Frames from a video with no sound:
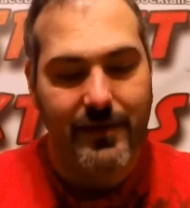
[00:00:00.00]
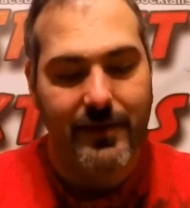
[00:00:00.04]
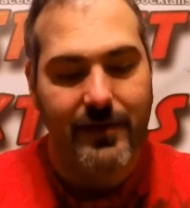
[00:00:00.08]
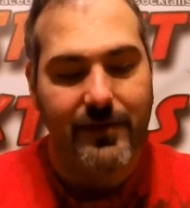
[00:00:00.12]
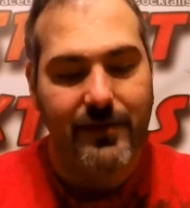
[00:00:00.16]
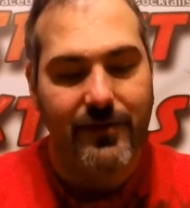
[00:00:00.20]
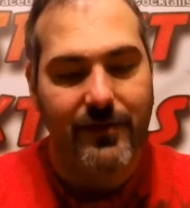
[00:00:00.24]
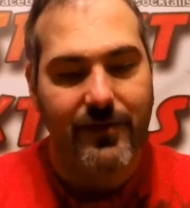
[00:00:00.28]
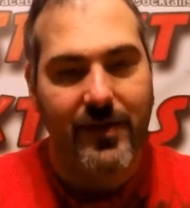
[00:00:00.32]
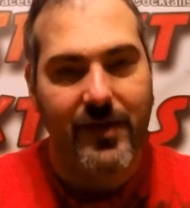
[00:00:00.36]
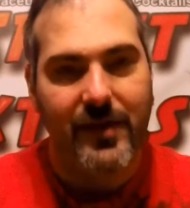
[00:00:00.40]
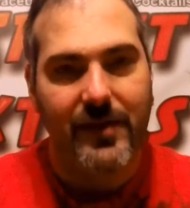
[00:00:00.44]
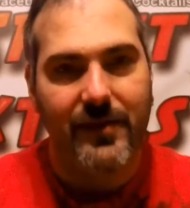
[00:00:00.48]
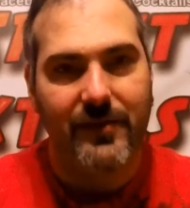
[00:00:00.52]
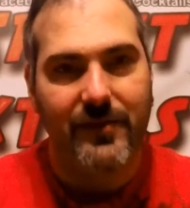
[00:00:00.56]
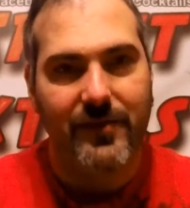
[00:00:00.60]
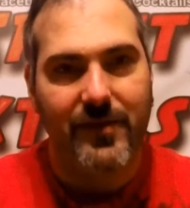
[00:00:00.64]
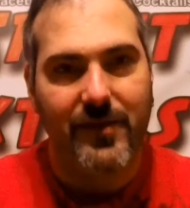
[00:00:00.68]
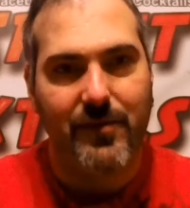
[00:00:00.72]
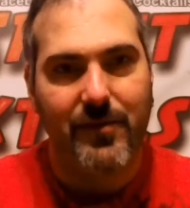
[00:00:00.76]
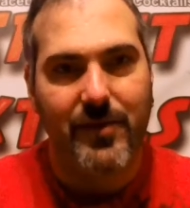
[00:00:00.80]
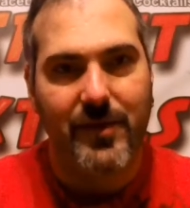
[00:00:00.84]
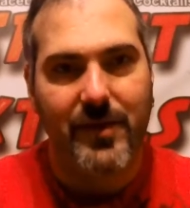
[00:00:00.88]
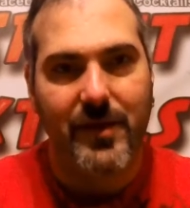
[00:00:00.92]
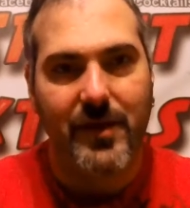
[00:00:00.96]
This is kind of the
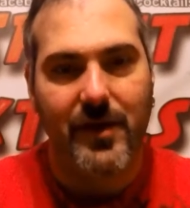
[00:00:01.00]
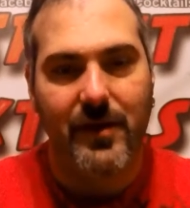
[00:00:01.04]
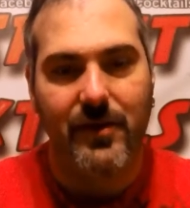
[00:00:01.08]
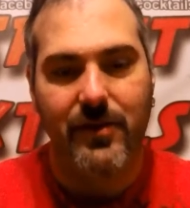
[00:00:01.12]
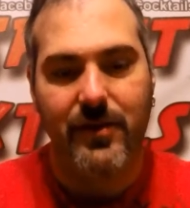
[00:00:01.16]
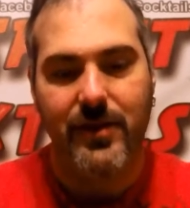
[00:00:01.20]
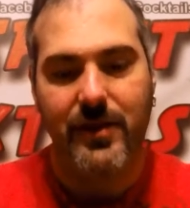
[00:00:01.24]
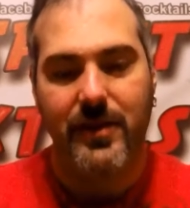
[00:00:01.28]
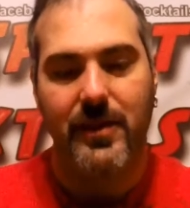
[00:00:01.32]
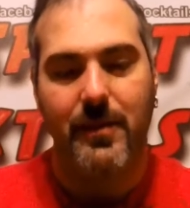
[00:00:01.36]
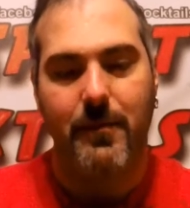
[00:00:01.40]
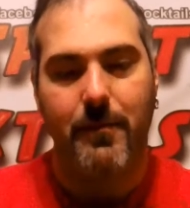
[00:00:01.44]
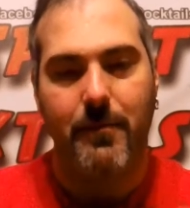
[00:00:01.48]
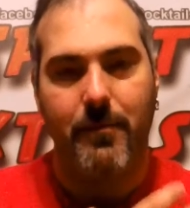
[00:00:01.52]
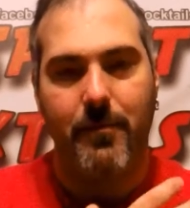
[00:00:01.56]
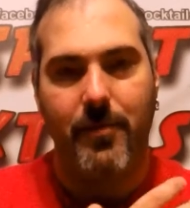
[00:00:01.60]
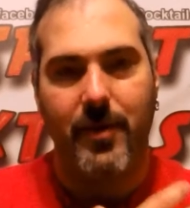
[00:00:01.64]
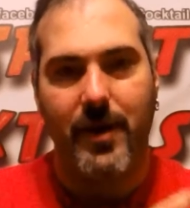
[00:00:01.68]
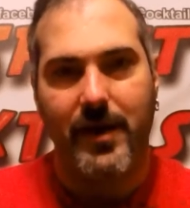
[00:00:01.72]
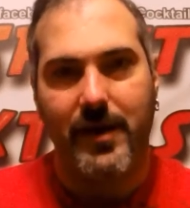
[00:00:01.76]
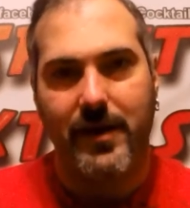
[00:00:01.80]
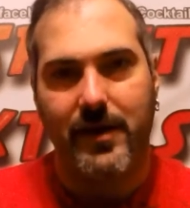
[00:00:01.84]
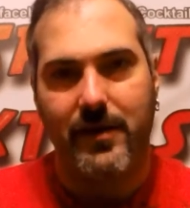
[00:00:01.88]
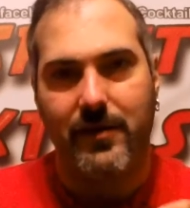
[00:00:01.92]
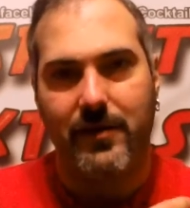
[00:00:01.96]
same thing. Other than the
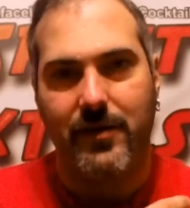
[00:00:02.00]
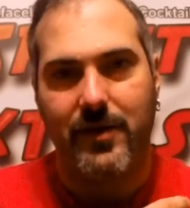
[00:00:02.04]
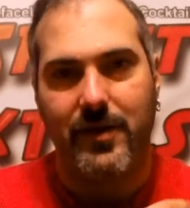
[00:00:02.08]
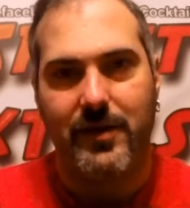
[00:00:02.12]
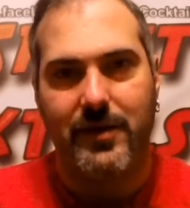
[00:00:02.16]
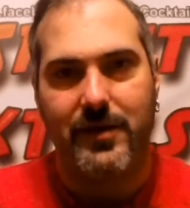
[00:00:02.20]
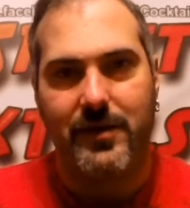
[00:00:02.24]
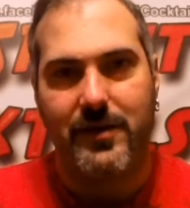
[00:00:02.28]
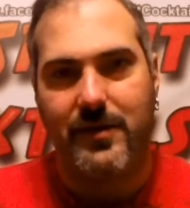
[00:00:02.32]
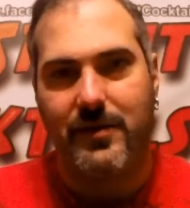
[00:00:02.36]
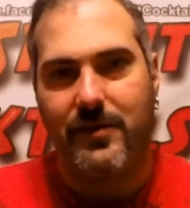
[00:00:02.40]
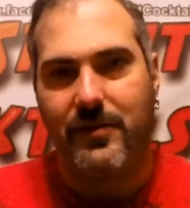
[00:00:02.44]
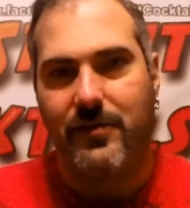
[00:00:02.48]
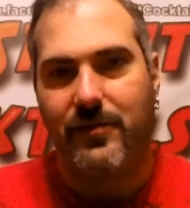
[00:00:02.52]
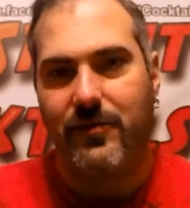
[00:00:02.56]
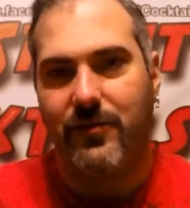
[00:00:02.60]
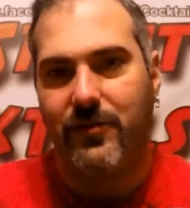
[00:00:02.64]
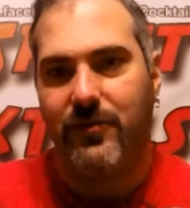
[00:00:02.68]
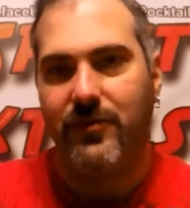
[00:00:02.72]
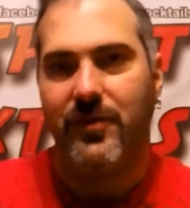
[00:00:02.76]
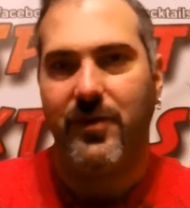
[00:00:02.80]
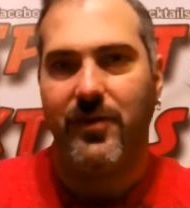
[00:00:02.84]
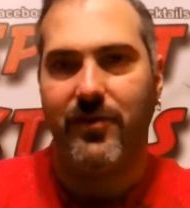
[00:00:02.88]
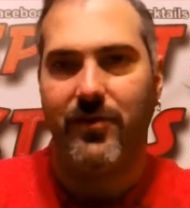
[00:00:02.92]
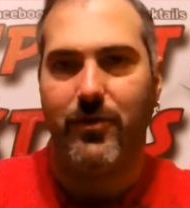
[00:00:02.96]
bite you're getting in, because
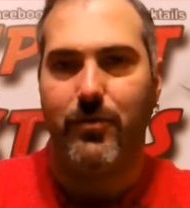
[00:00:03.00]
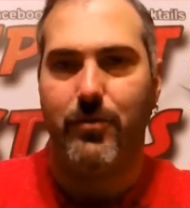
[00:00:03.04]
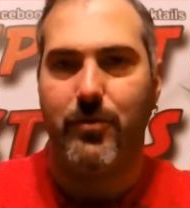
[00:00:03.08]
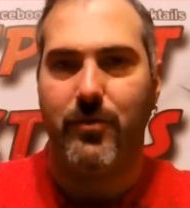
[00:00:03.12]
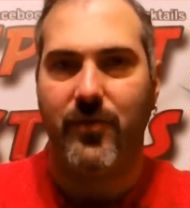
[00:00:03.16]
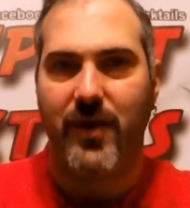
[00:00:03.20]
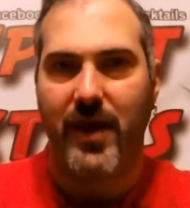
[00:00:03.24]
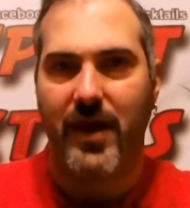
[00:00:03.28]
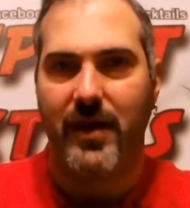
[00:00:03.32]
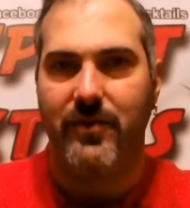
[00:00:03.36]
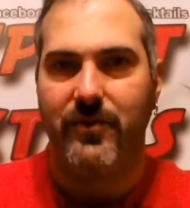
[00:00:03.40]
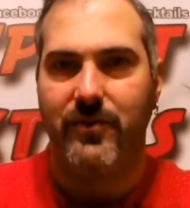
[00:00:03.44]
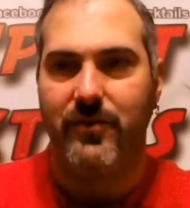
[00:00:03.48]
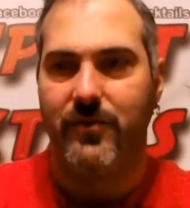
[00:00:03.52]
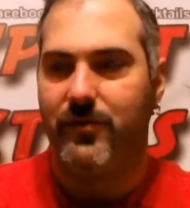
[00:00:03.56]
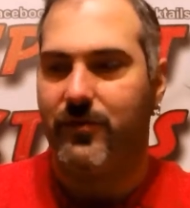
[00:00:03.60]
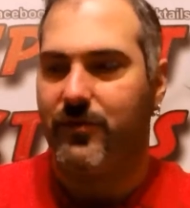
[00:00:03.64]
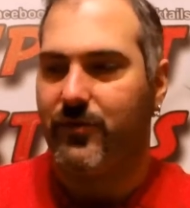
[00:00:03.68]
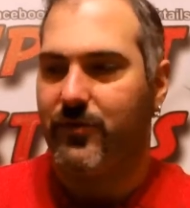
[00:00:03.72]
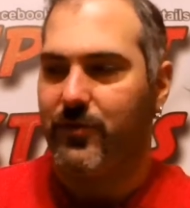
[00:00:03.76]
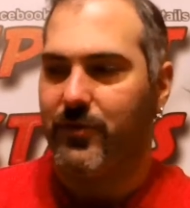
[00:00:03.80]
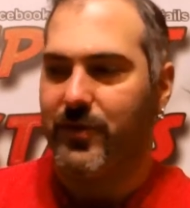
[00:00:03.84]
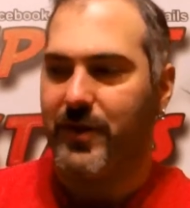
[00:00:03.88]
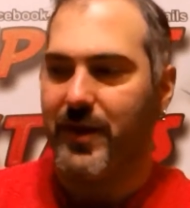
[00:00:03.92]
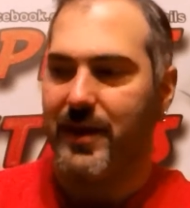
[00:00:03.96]
she has a little bit of attitude,
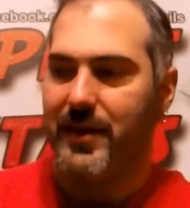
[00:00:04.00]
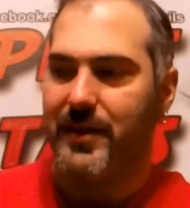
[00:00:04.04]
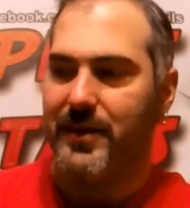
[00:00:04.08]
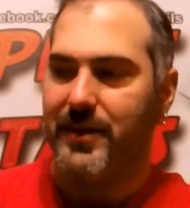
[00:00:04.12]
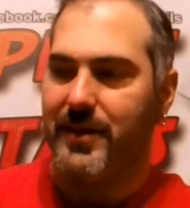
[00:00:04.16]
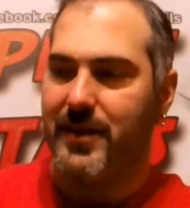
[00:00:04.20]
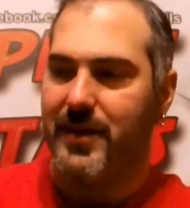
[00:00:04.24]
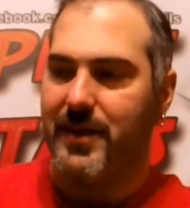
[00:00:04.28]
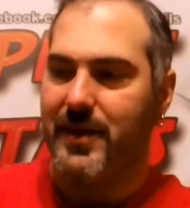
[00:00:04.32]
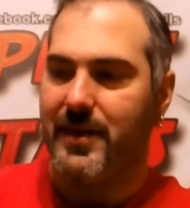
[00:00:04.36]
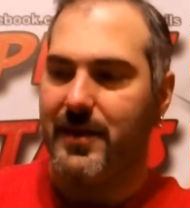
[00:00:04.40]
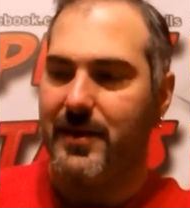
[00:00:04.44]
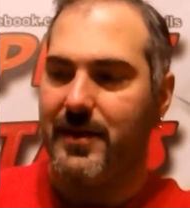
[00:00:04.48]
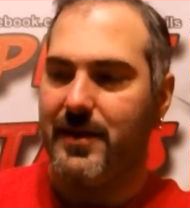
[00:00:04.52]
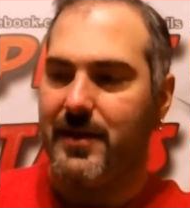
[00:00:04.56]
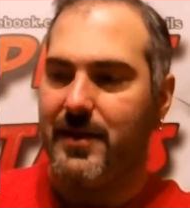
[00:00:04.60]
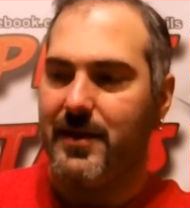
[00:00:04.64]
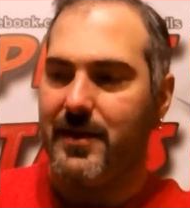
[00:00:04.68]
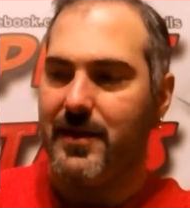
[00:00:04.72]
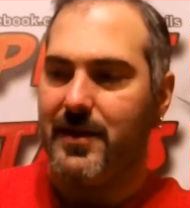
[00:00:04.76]
so you're getting that